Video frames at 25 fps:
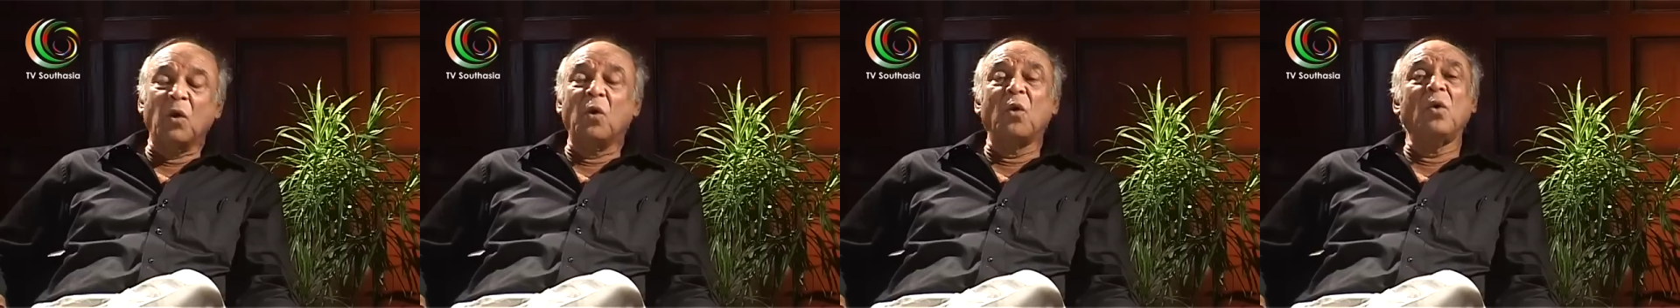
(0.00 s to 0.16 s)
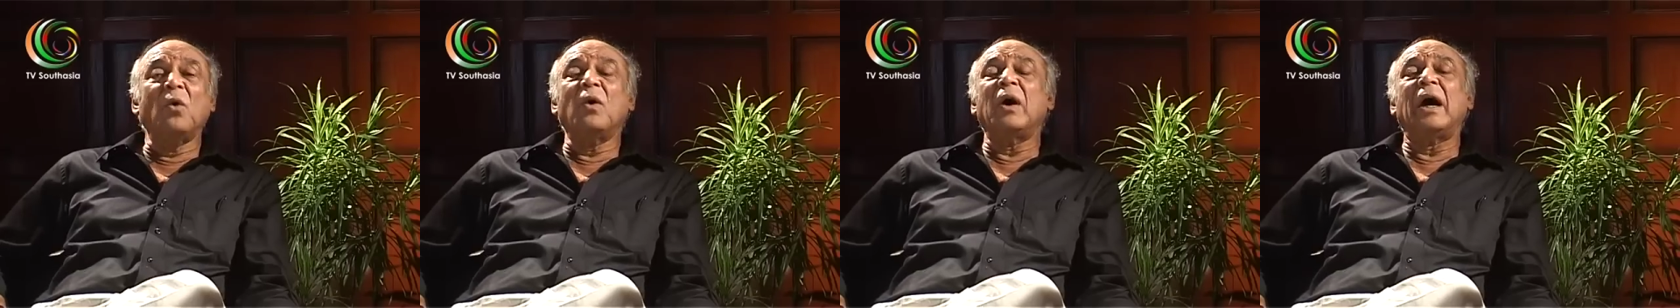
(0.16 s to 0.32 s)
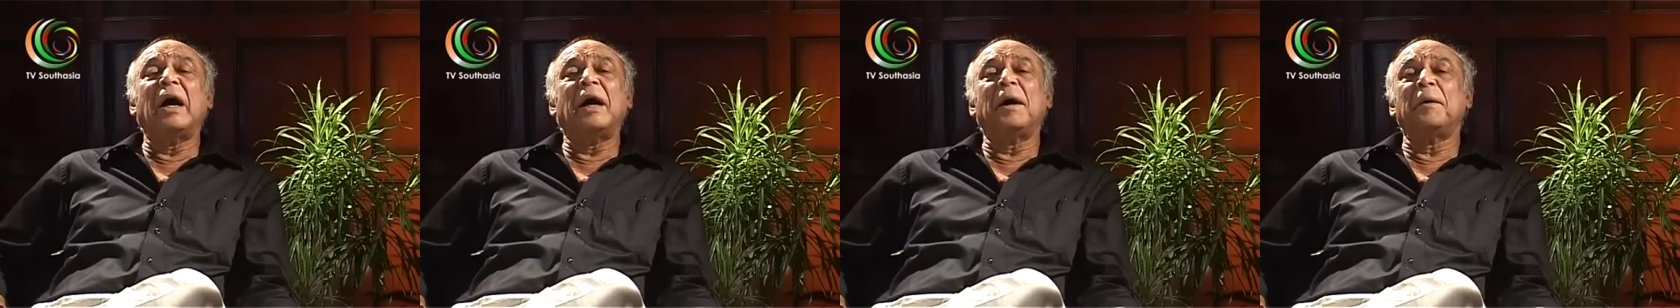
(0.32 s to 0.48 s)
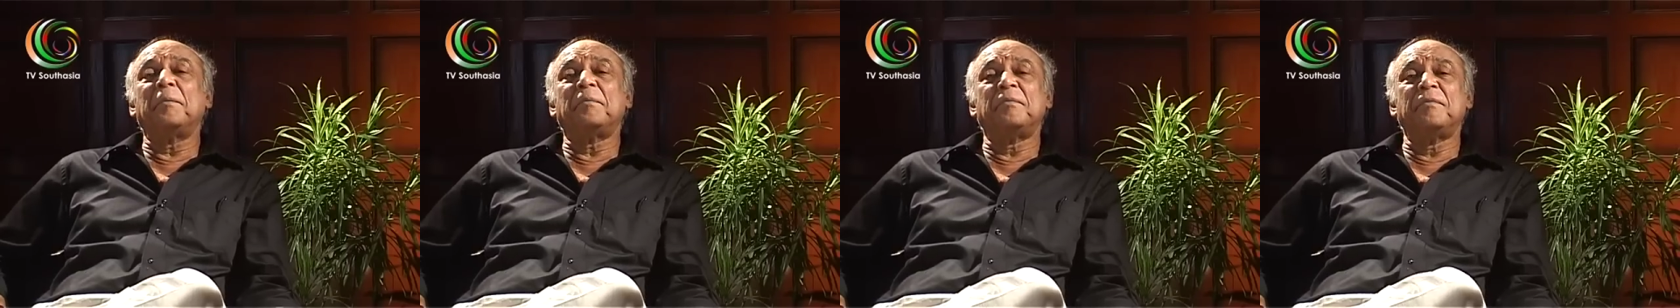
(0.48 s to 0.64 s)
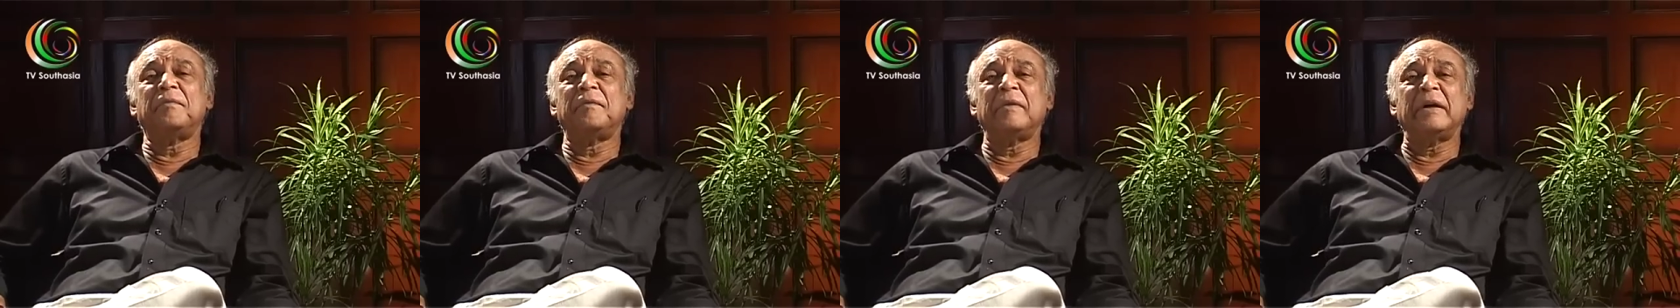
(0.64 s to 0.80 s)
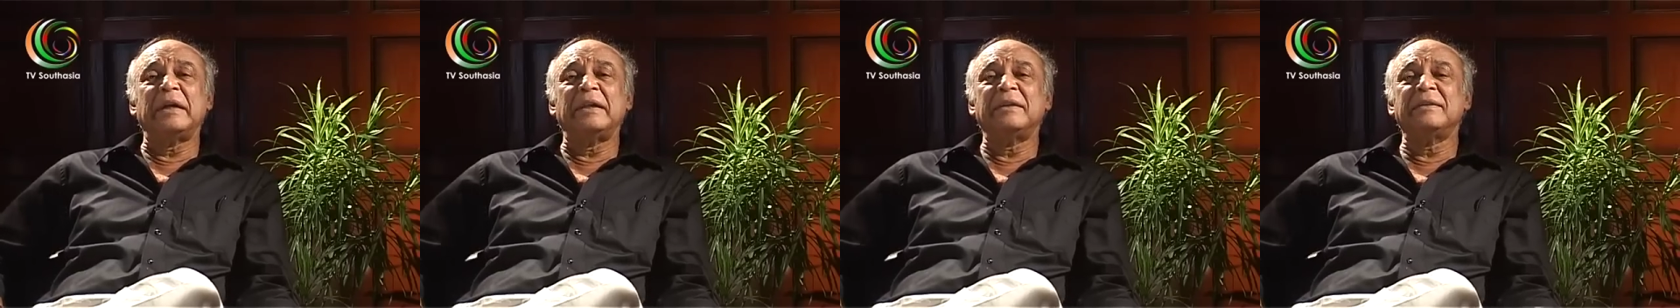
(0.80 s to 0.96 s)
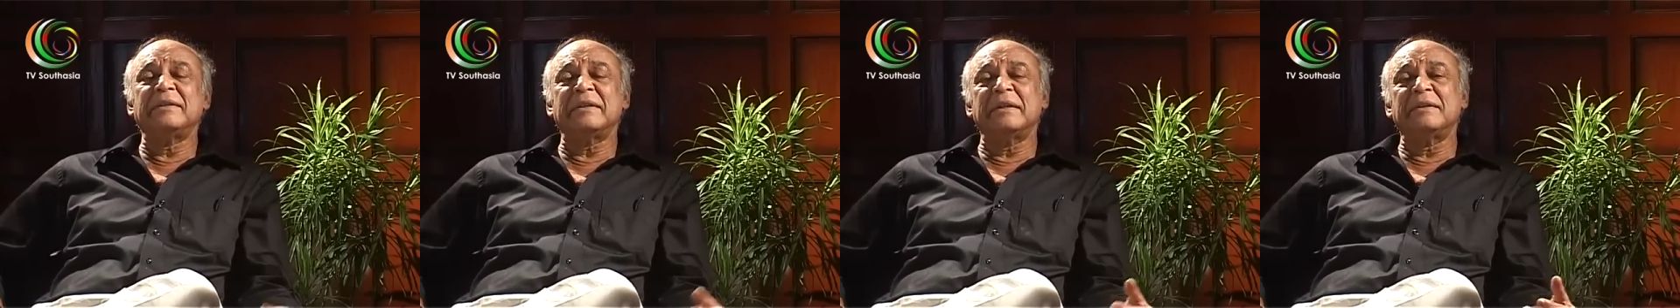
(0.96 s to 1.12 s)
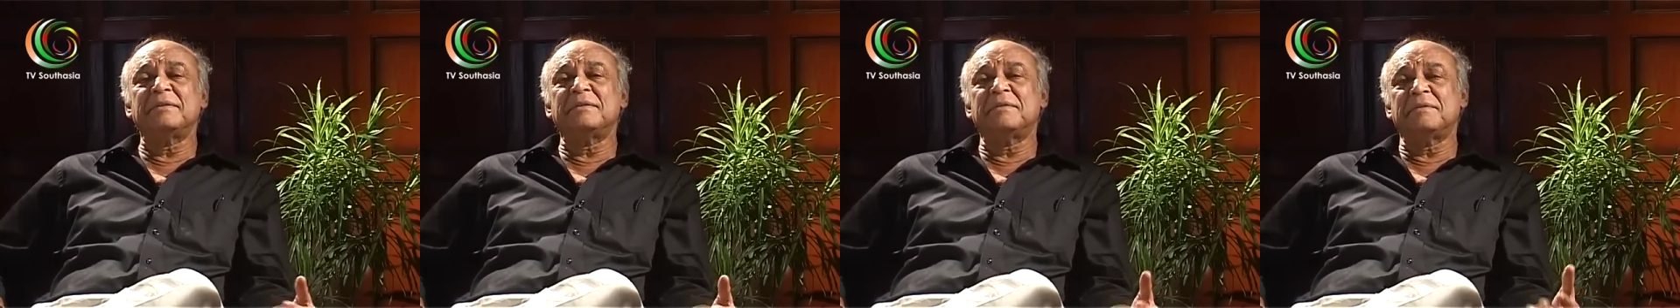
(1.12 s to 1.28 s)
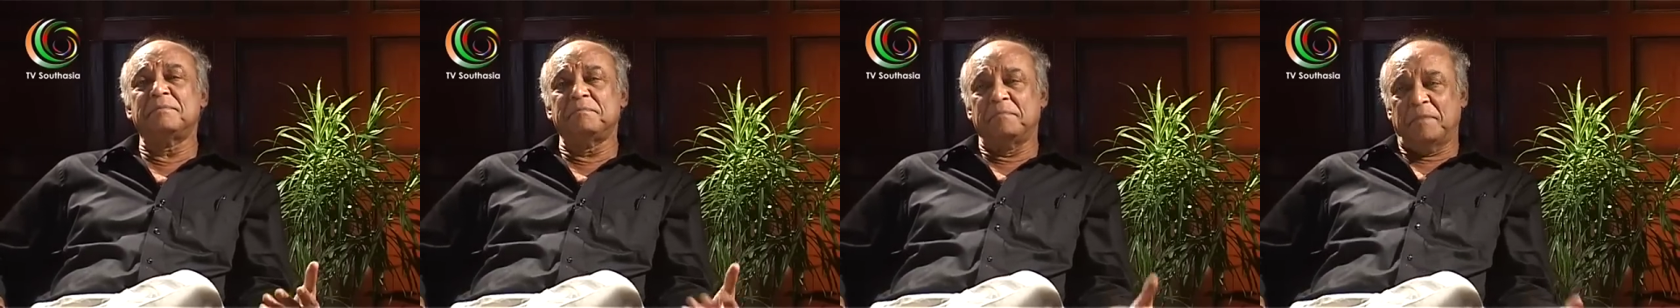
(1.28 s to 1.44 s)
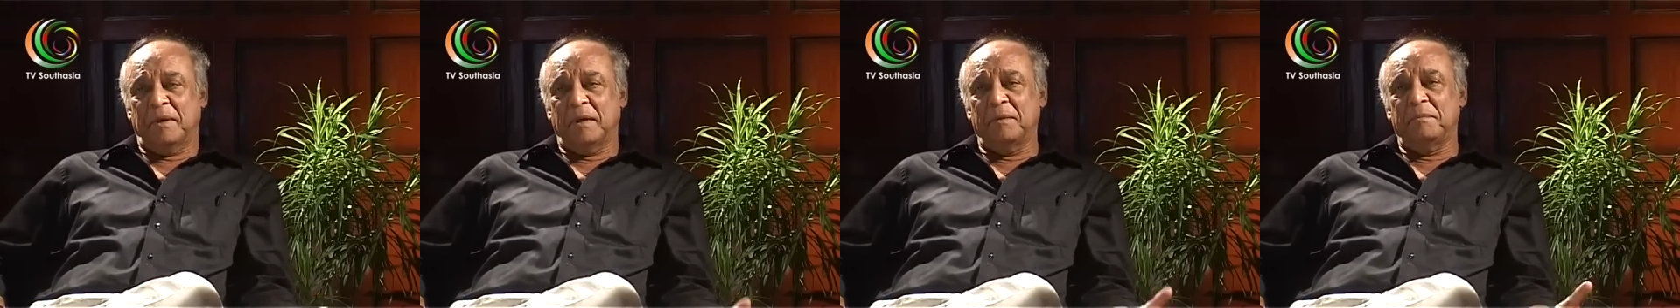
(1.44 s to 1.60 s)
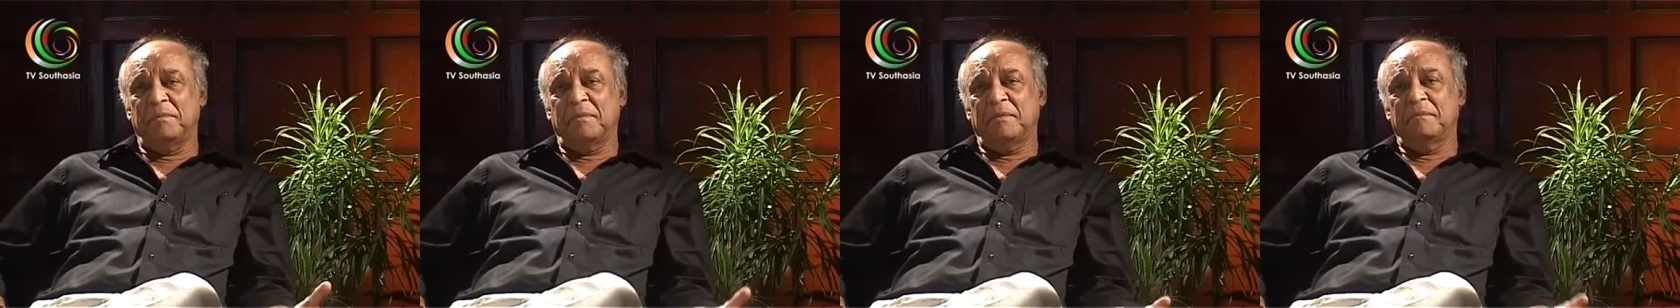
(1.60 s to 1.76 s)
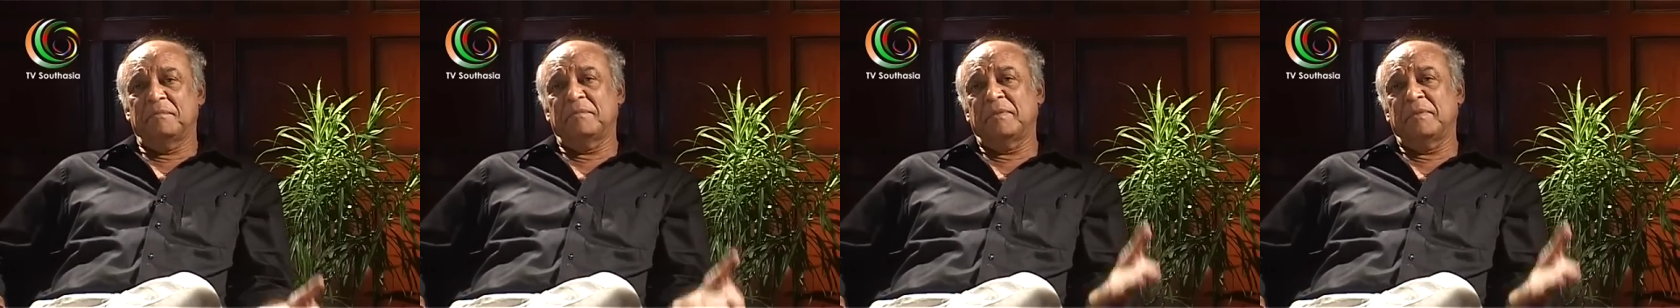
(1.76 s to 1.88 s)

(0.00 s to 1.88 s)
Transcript: Oh, in, in, uh,